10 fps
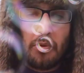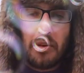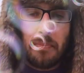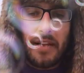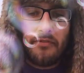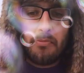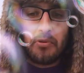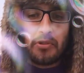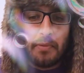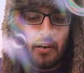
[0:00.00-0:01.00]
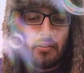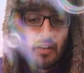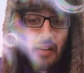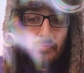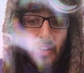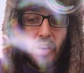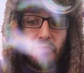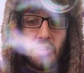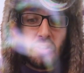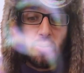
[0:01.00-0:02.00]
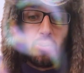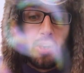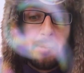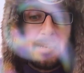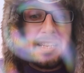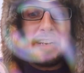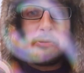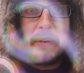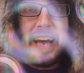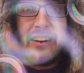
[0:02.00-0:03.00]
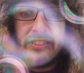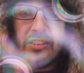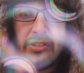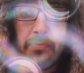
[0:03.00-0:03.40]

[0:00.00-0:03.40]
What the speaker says: if you want to play football tomorrow. After school, my dad will be out, and so